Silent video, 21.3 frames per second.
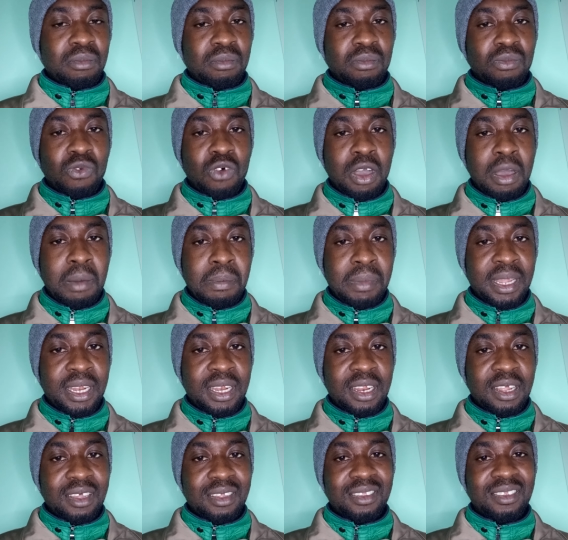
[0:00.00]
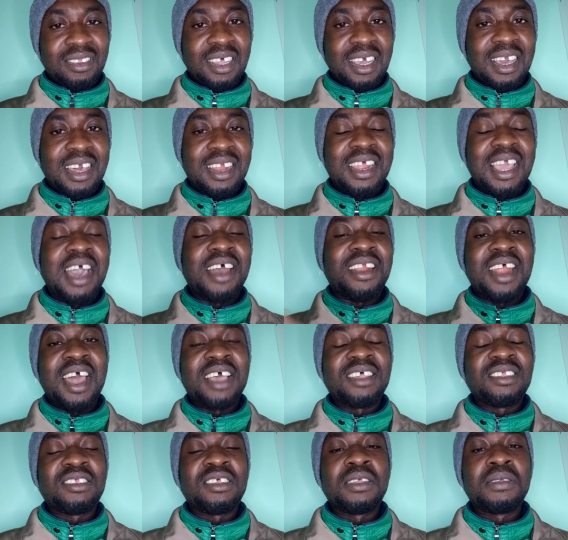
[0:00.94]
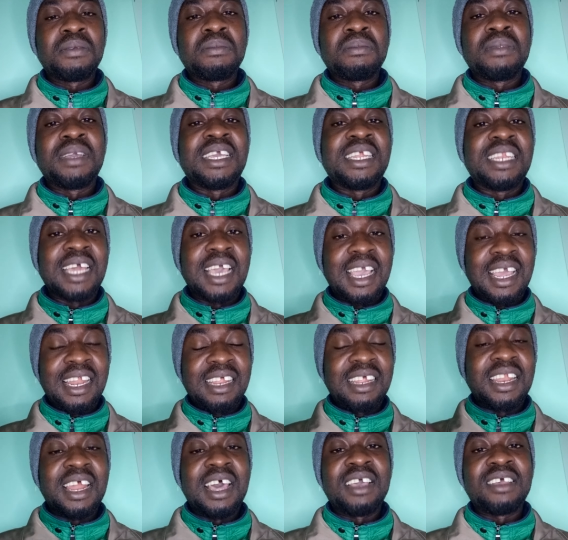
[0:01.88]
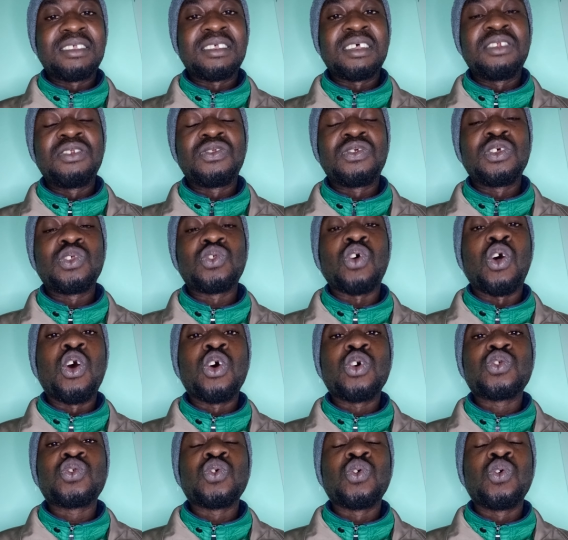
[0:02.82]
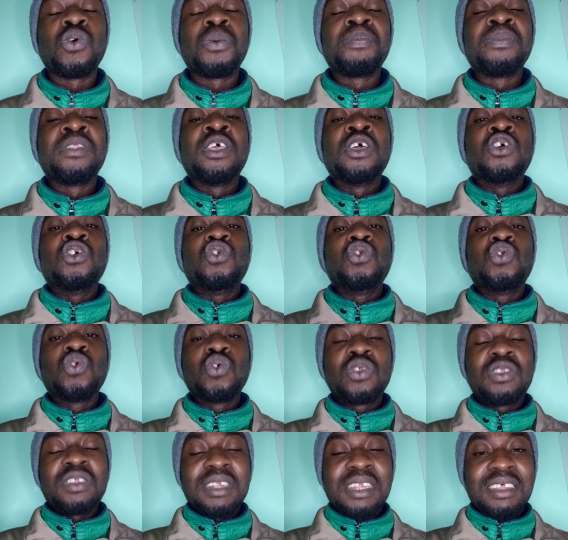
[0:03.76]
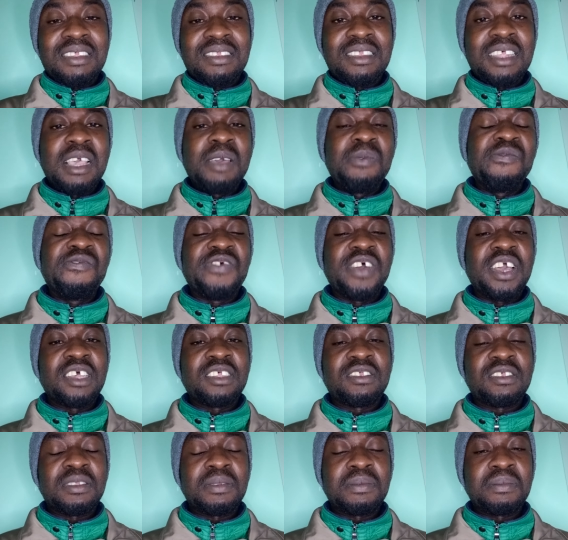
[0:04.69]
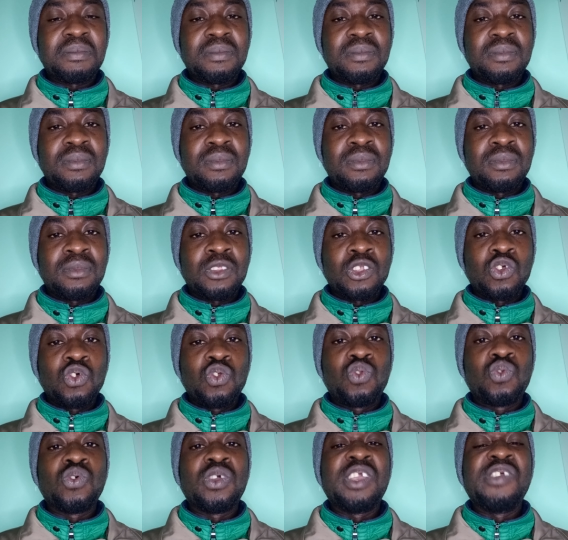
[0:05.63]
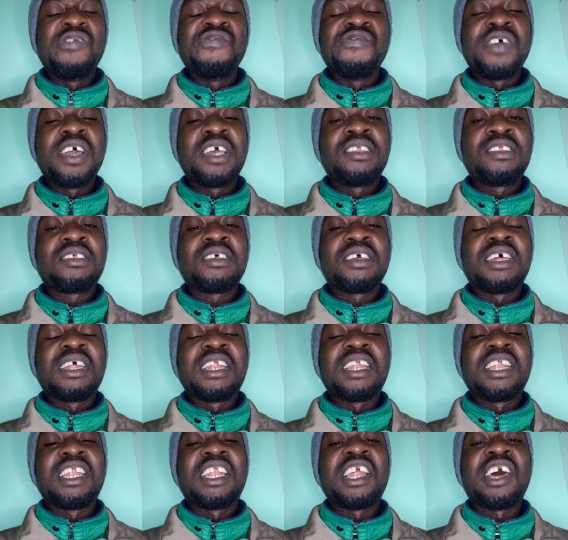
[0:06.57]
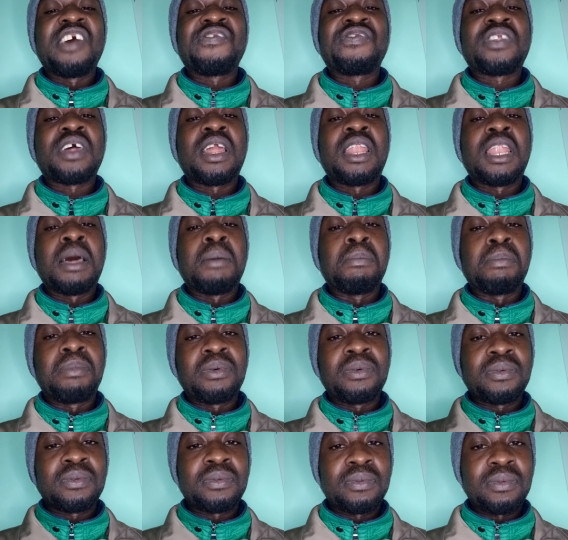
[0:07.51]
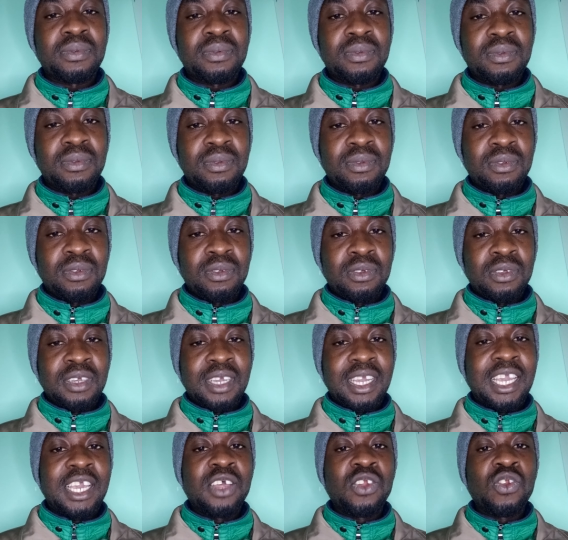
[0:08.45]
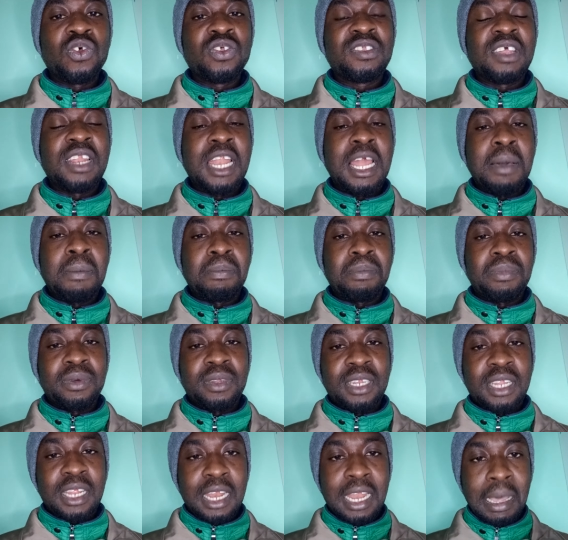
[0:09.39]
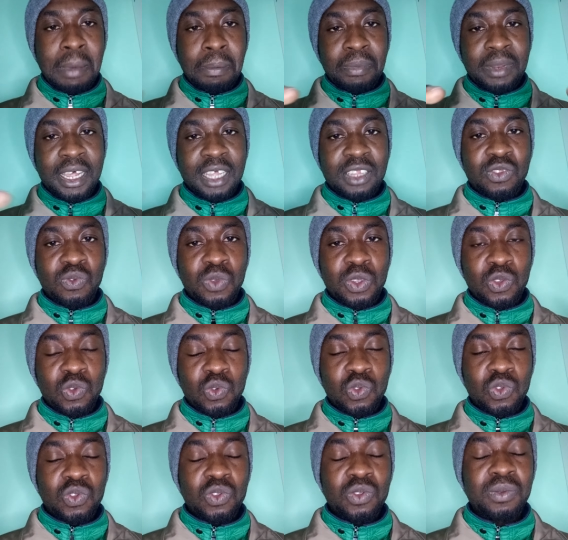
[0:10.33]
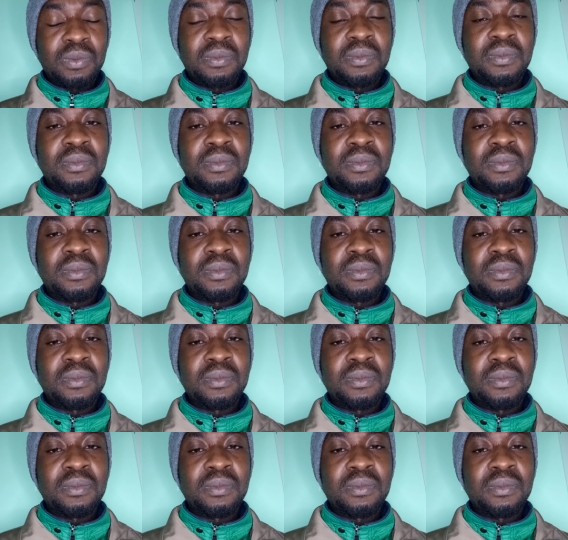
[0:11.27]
Muhammad Zakariya Razi in the early 9th centuries also used the same verse to invent naphtha lamp, kerosene lamp, the lamp that we use